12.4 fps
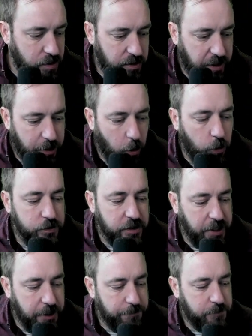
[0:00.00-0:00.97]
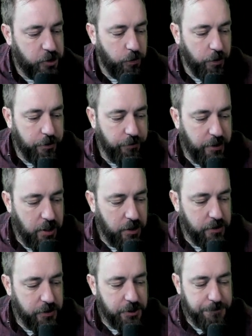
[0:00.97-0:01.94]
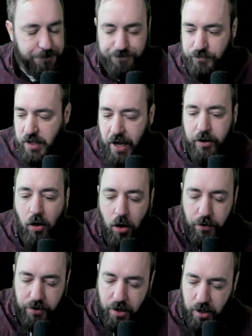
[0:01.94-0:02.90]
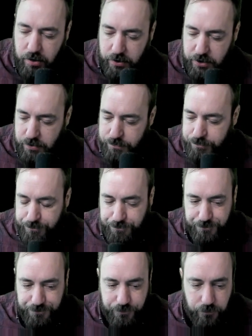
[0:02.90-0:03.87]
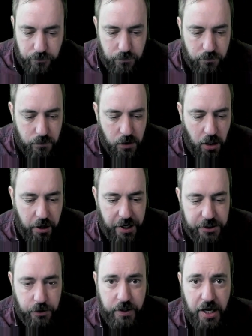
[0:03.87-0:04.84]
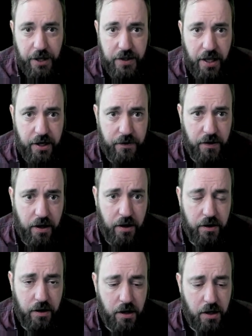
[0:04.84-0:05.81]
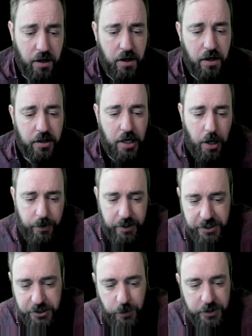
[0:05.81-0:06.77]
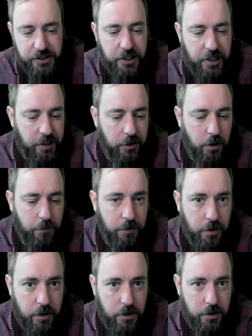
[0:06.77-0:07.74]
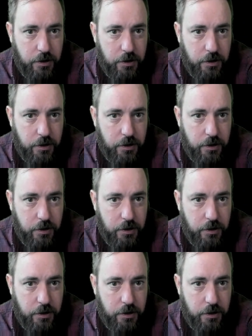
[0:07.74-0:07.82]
Like only 2 or 3 colors, not all the colors. All right, so we got that in there. Now we need to switch the key over.